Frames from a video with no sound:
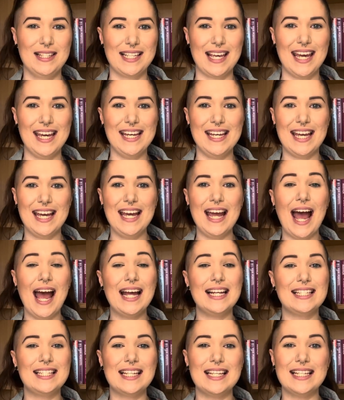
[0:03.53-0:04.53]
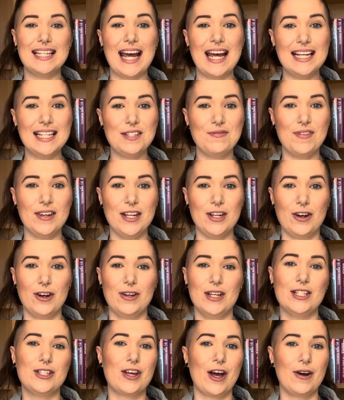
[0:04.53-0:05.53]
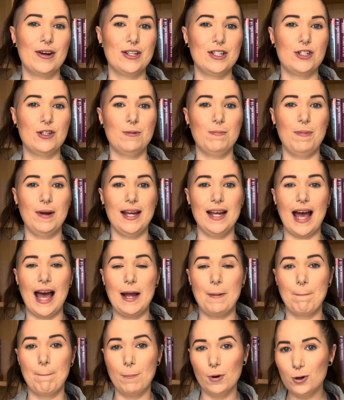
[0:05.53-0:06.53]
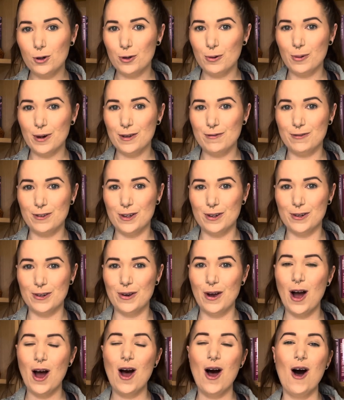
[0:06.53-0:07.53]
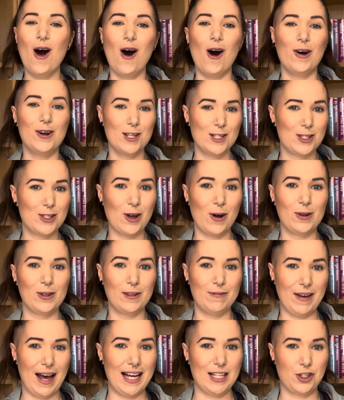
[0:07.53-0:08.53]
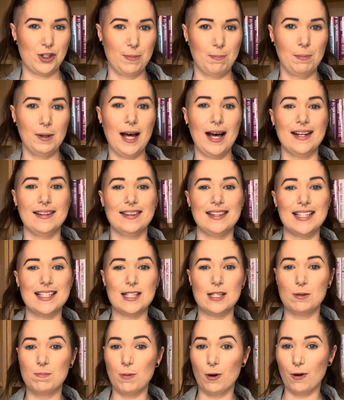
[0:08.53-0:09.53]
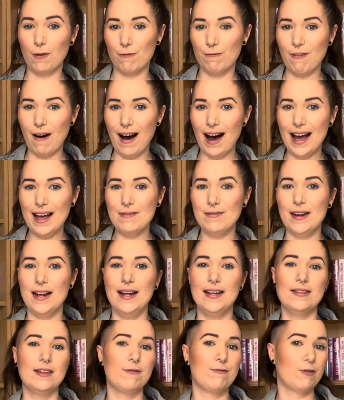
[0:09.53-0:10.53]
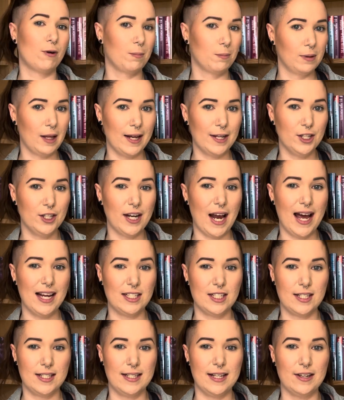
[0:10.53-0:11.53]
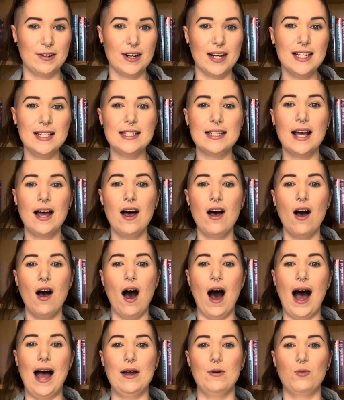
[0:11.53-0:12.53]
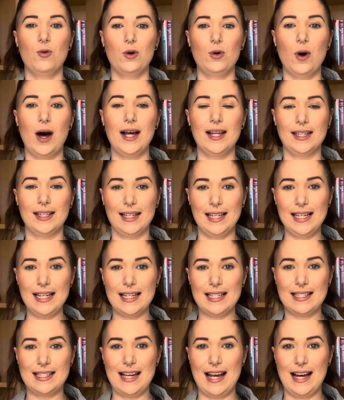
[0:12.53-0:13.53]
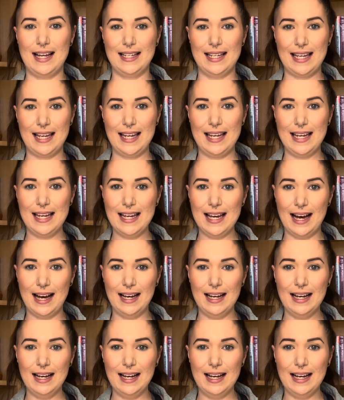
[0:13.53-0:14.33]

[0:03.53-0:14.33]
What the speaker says: Kiki and today's video is going to be a book review on A Soul of Ash and Blood. This is book 5 in the From Blood and Ash series. I will link down here